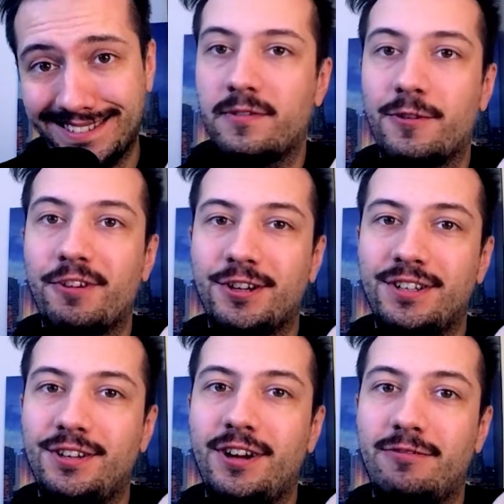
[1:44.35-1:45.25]
Before we
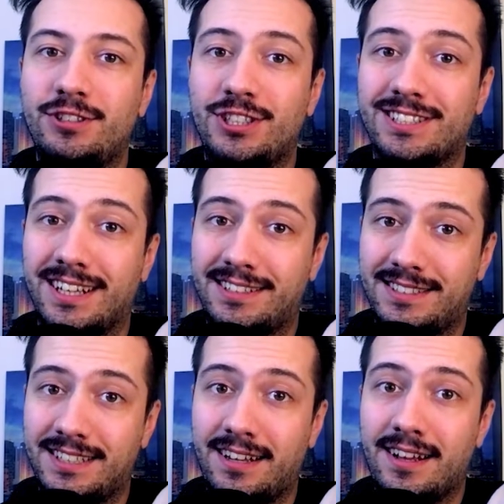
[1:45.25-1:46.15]
continue, I would just like to
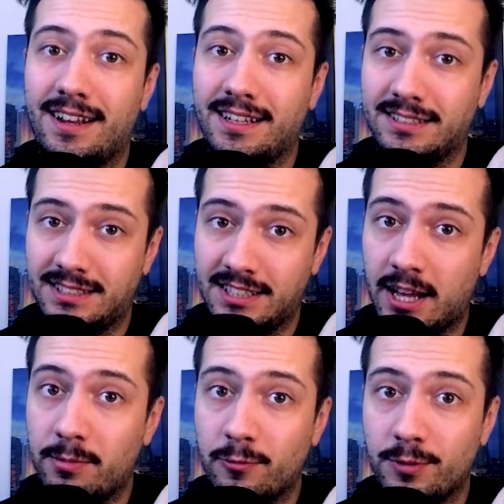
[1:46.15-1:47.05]
say that a
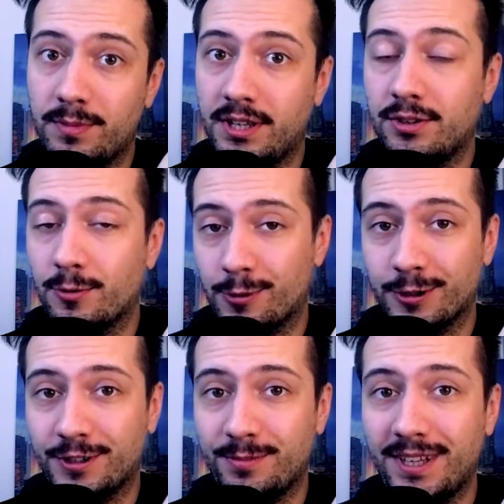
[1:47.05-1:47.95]
sub would mean the
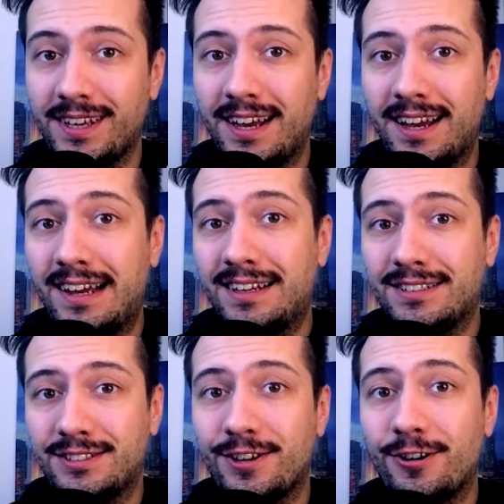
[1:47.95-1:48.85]
world to me.
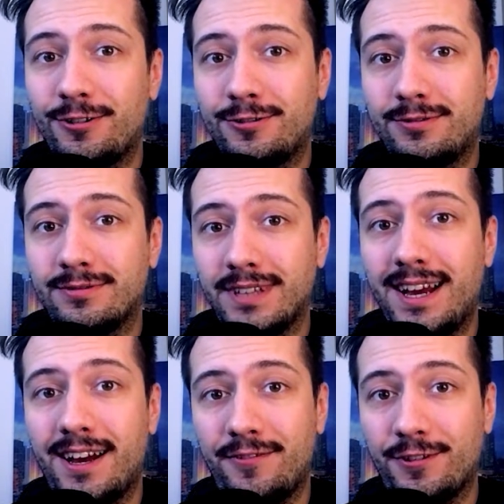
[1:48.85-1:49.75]
So
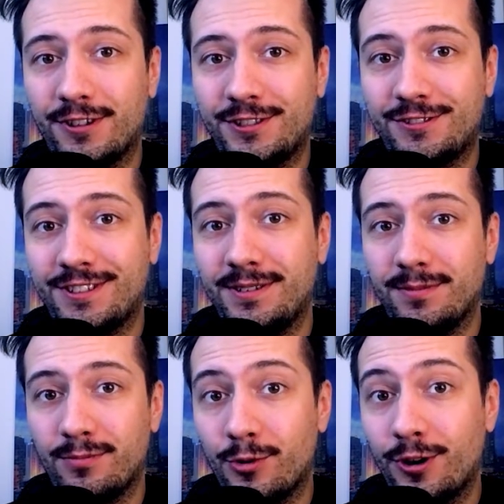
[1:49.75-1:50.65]
yeah, if you're interested
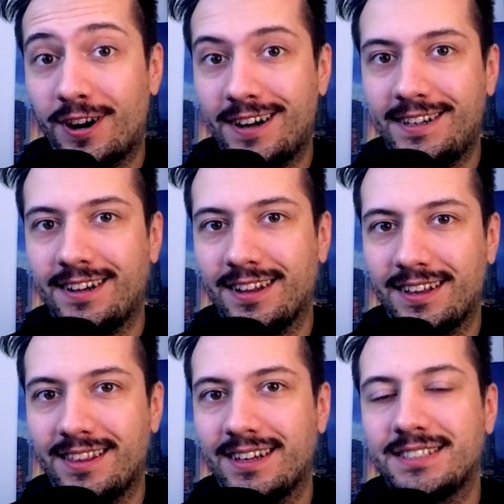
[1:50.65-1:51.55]
in more content
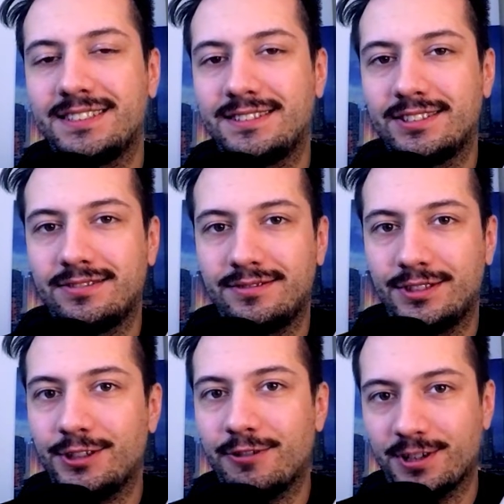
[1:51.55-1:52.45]
like this,
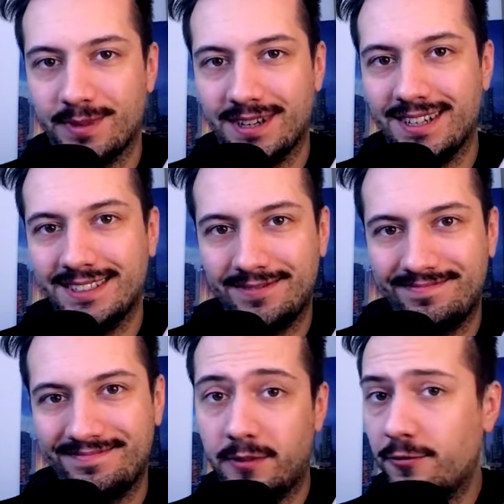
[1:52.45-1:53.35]
you know where the button is.
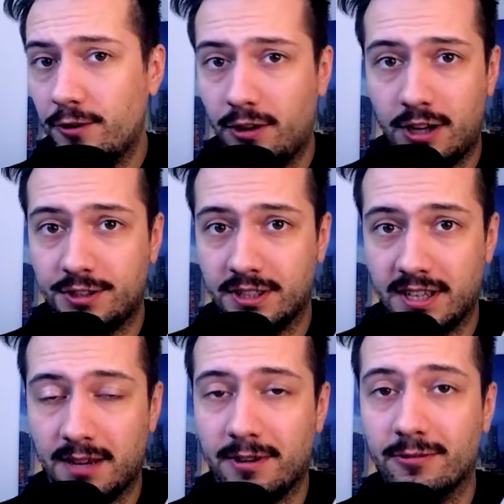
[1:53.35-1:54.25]
Before we launch the
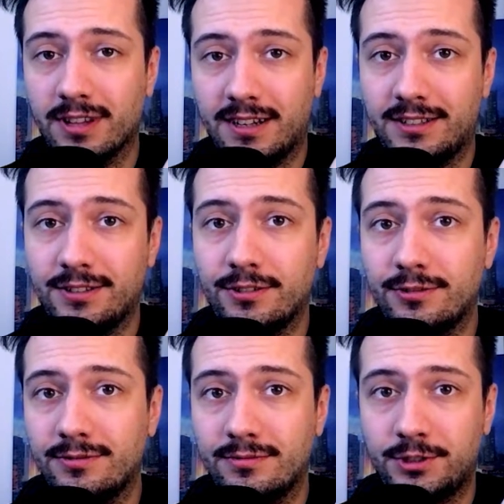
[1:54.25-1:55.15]
game, I would like
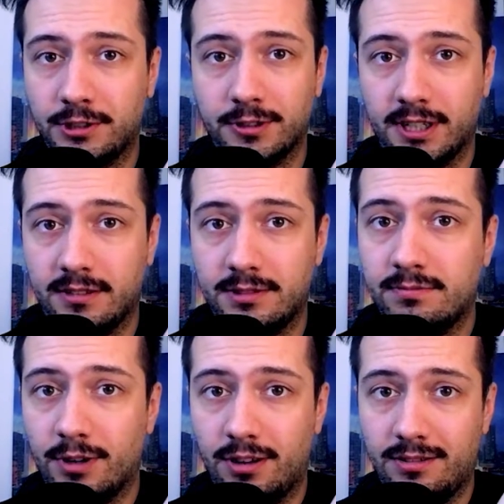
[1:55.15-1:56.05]
to show you a
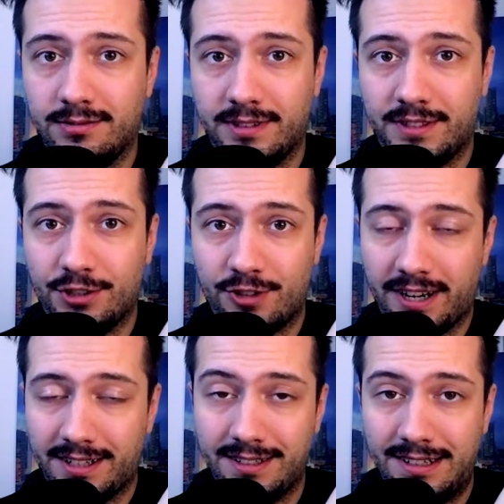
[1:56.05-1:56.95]
small nifty
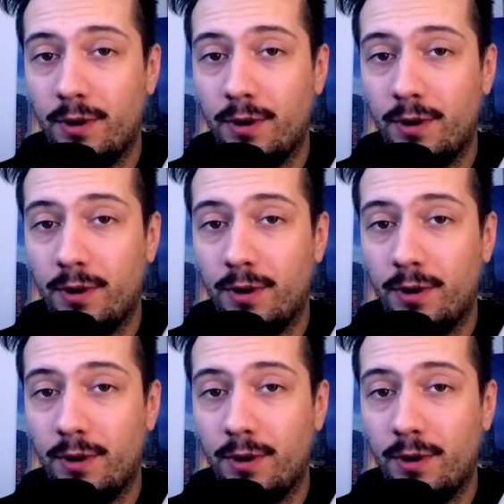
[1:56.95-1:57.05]
trick.